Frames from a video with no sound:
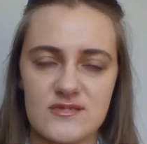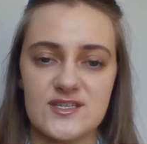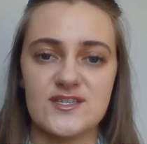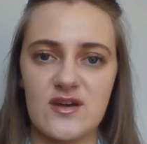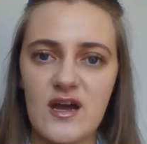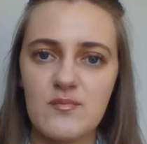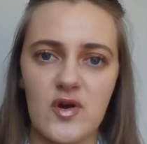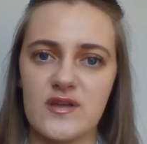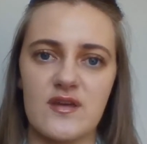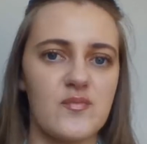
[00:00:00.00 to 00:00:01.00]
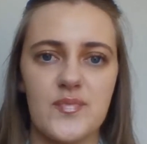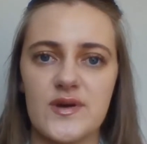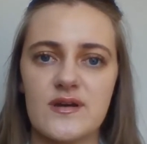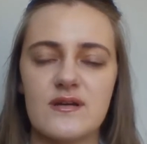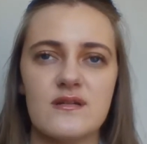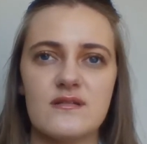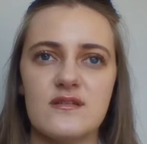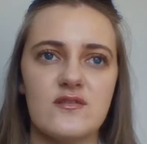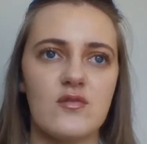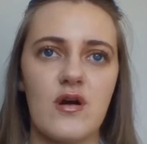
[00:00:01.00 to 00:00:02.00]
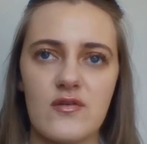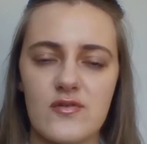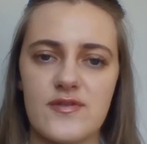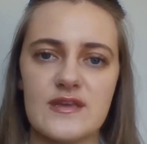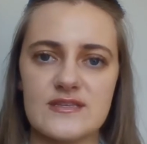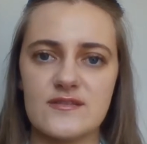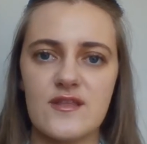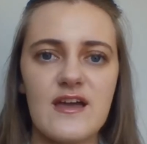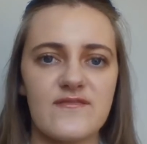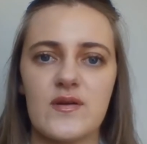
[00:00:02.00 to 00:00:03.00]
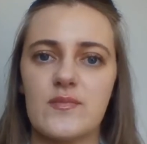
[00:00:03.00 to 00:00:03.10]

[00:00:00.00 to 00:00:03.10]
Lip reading: the stock market, but, you know, other things in life.